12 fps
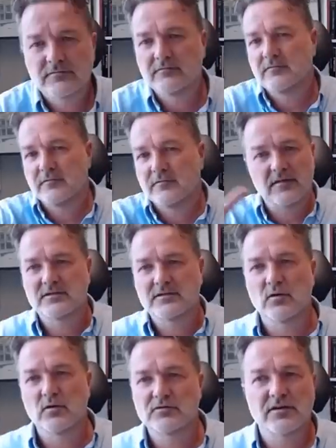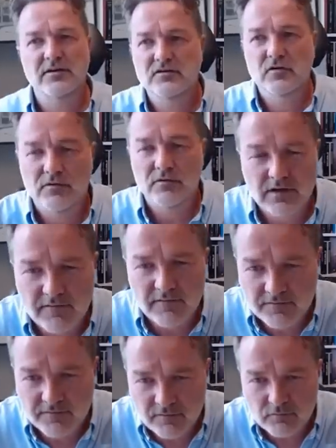then there's no territory left,
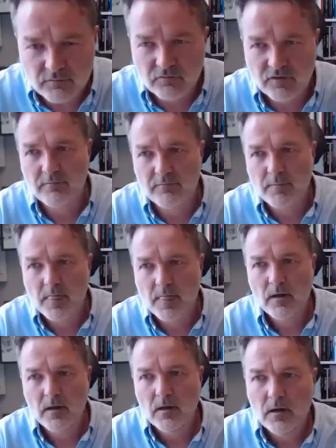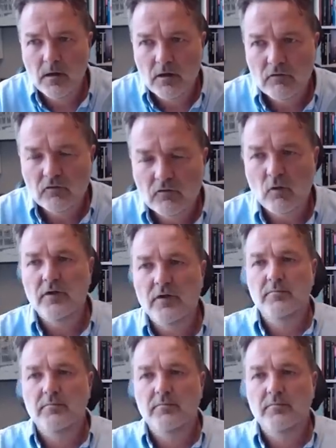so to say. So the